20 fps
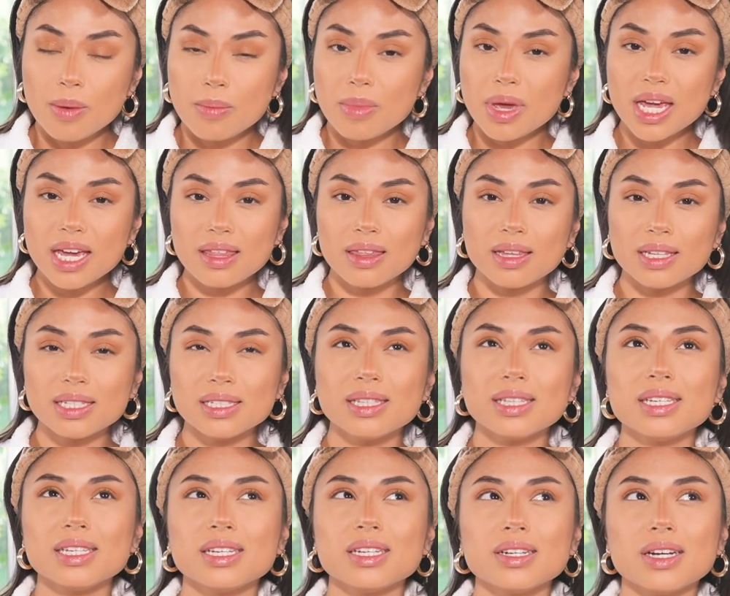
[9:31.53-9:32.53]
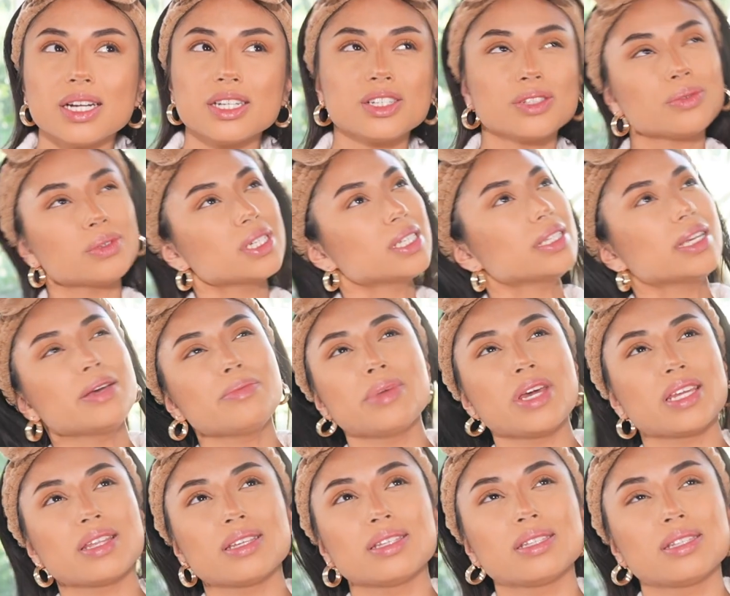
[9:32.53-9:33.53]
Make this the year, I just wanna say
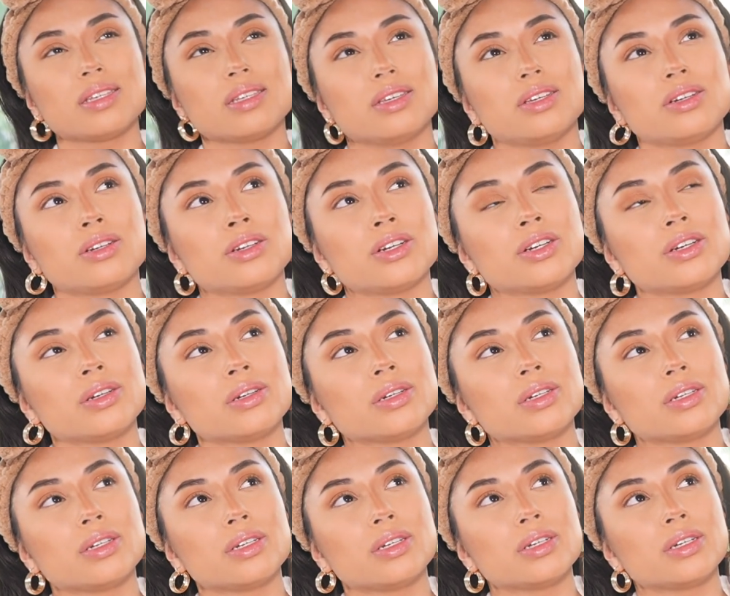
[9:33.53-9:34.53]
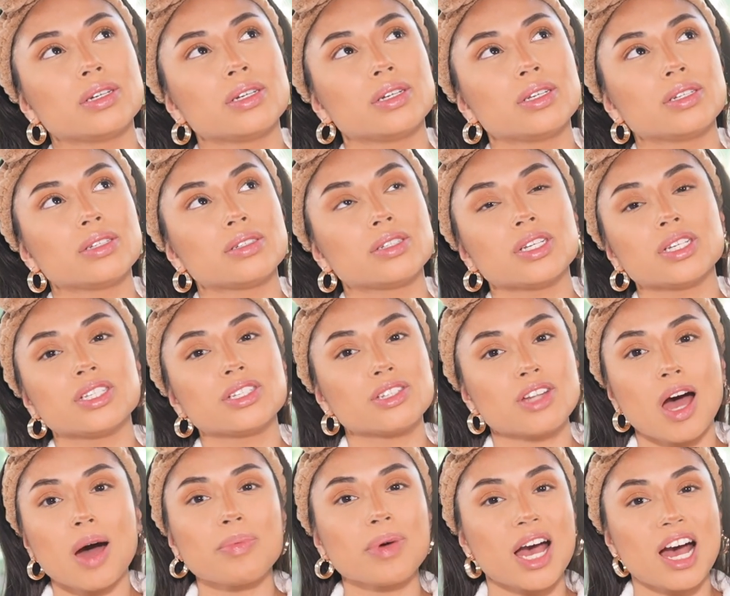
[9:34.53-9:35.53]
make this the year to
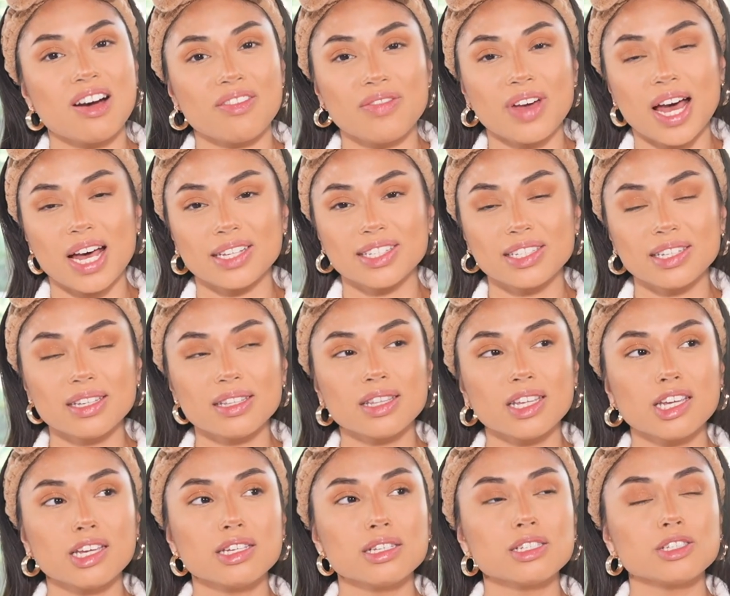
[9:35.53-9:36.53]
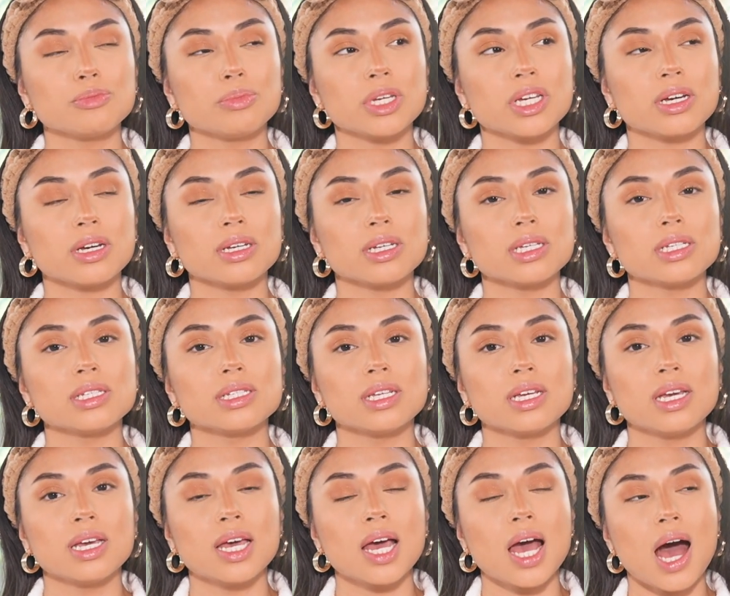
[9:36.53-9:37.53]
stop half-assing things, because
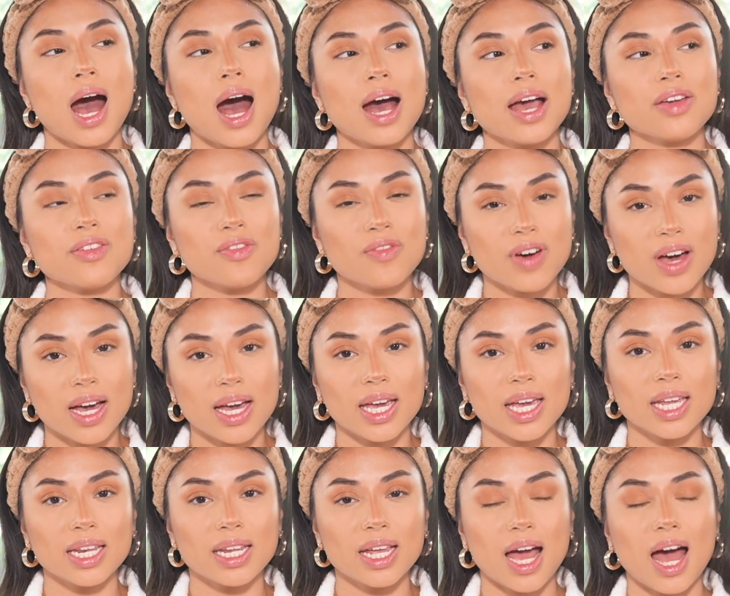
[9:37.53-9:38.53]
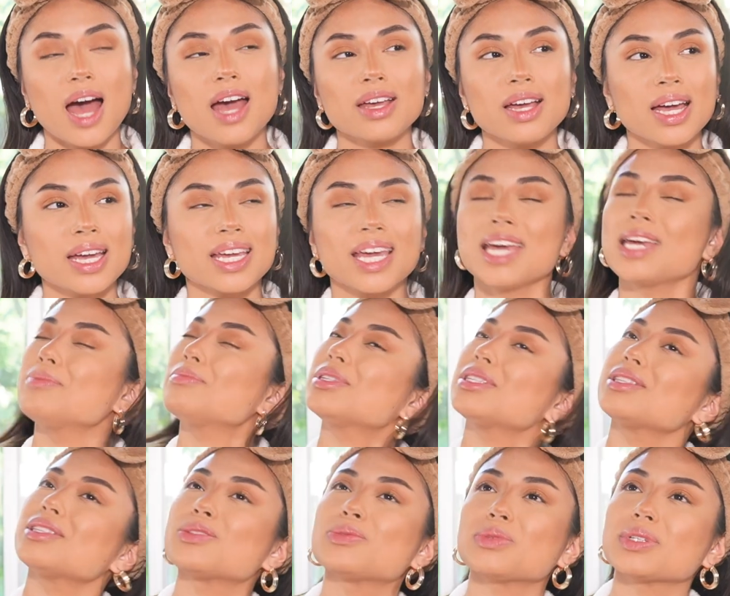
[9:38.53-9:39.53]
I find, I, I came
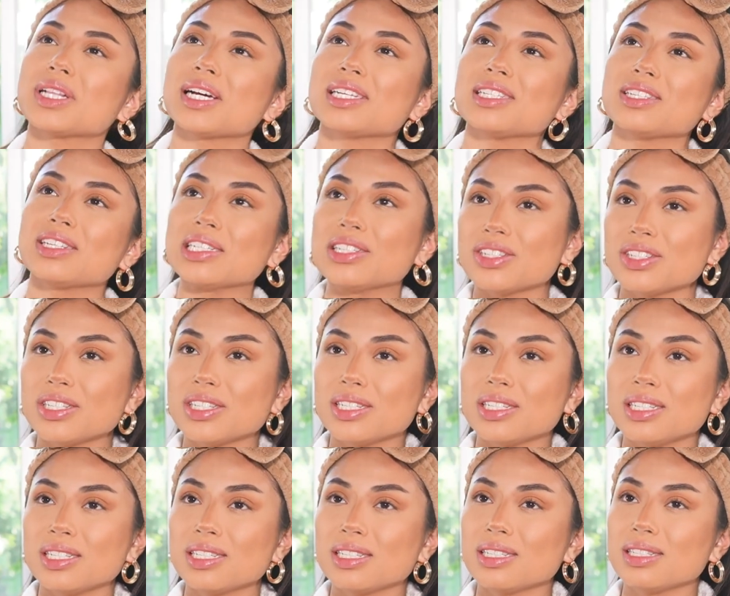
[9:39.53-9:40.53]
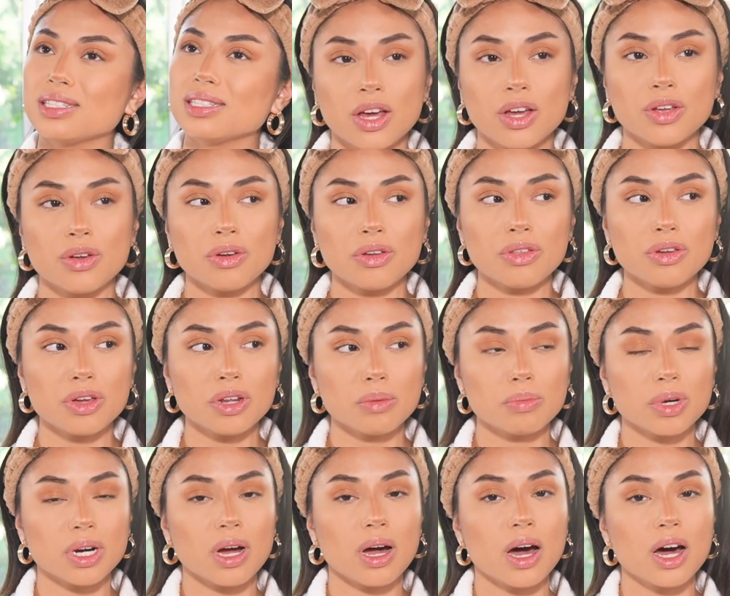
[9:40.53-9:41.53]
to this realization, you're either gonna
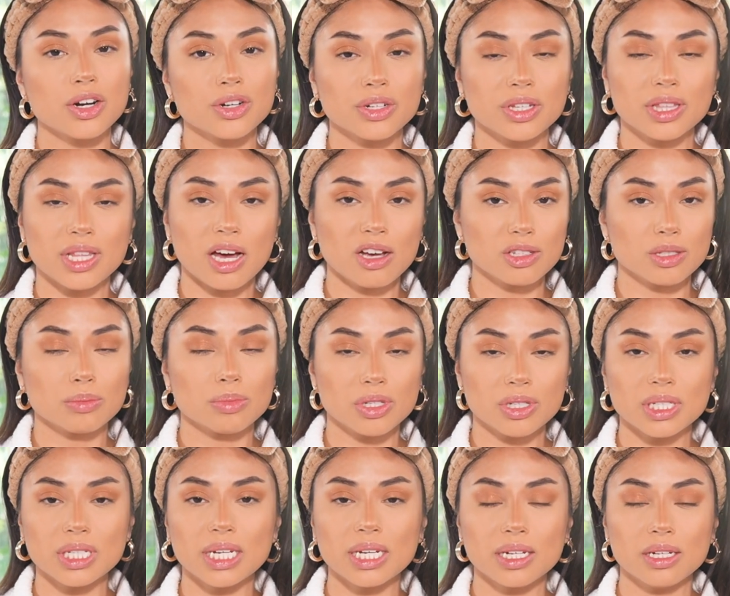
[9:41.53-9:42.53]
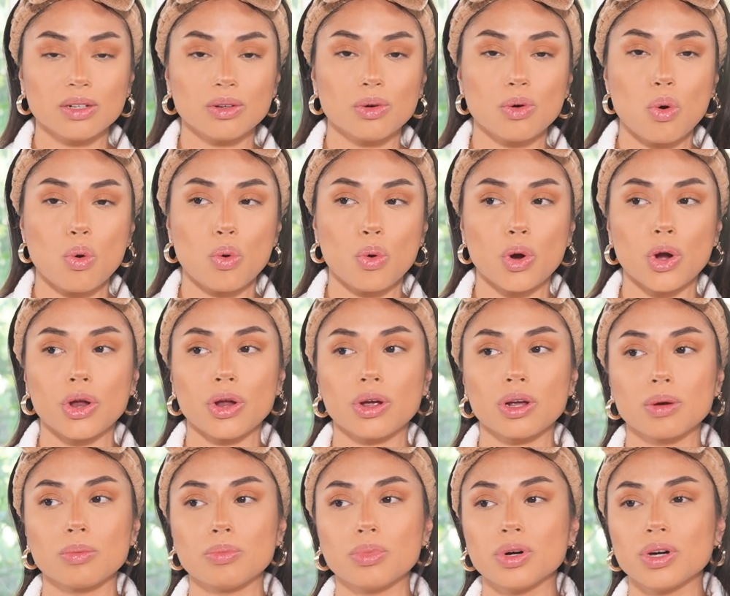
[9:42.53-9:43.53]
put one hundred thousand percent or you're
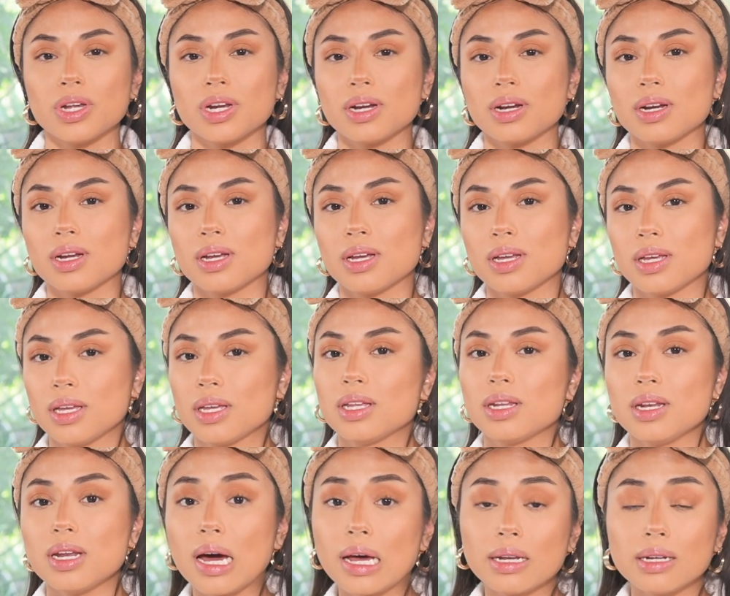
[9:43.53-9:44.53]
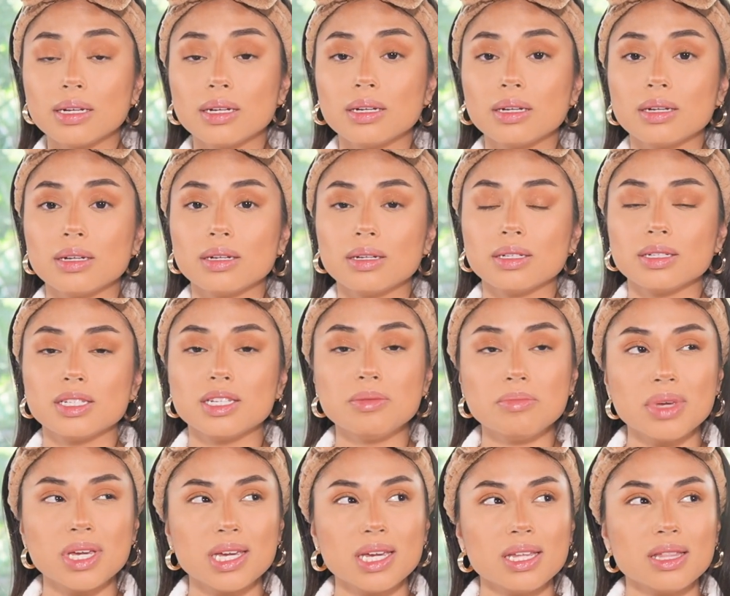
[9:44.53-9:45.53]
gonna put none.
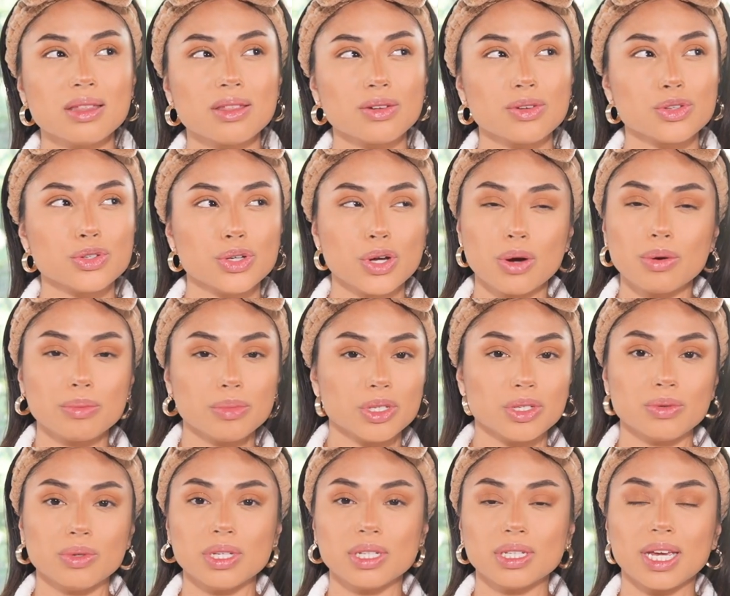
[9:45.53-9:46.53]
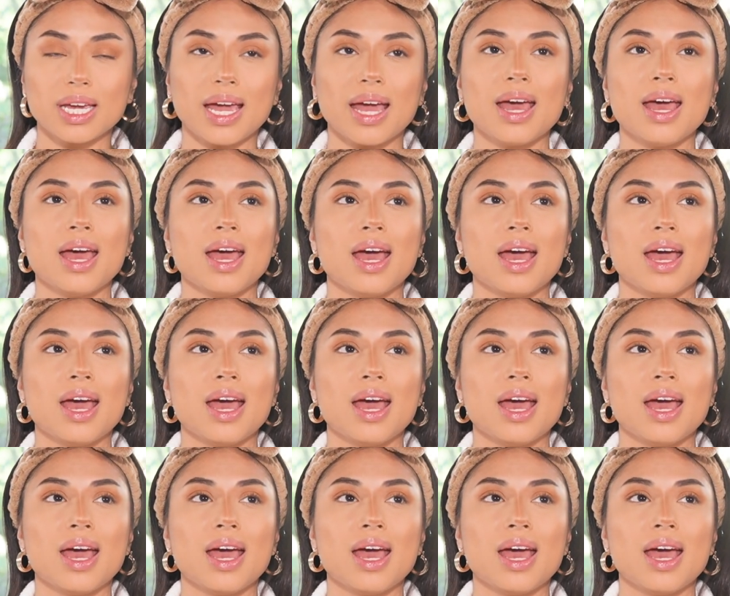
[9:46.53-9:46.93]
To me, there's no in between. Like,